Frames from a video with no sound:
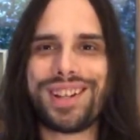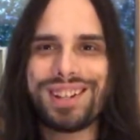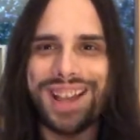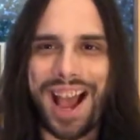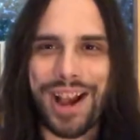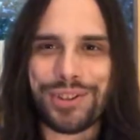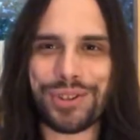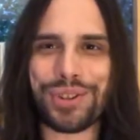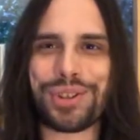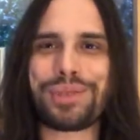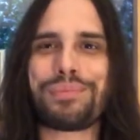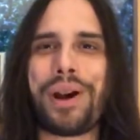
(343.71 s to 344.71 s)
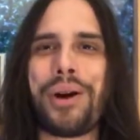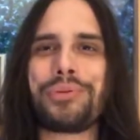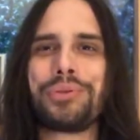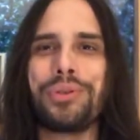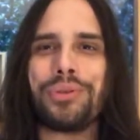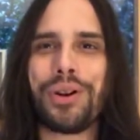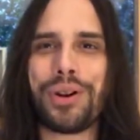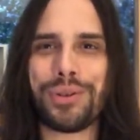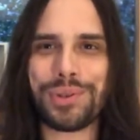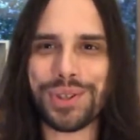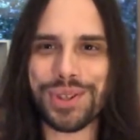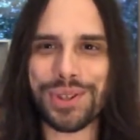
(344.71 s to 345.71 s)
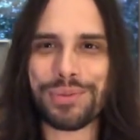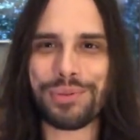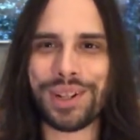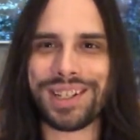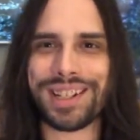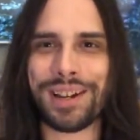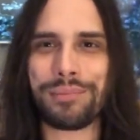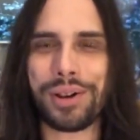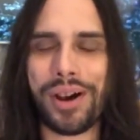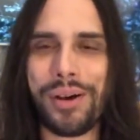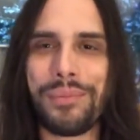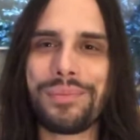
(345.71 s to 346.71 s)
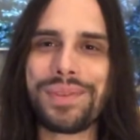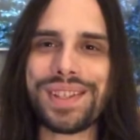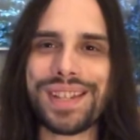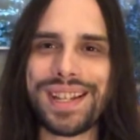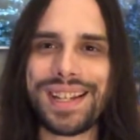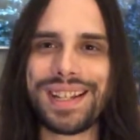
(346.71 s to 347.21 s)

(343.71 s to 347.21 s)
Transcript: to actually sprout and grow as the springtime comes.